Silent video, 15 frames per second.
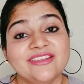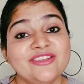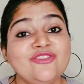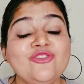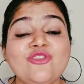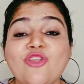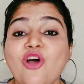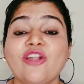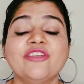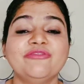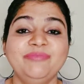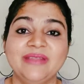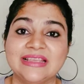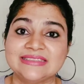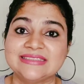lot of
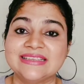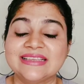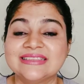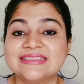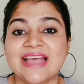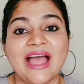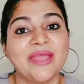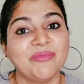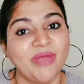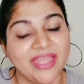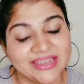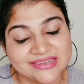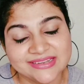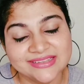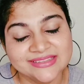blessings, I'm
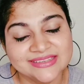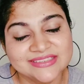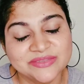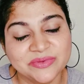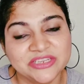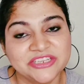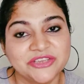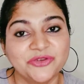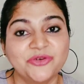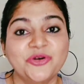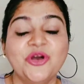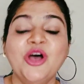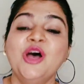ending this video.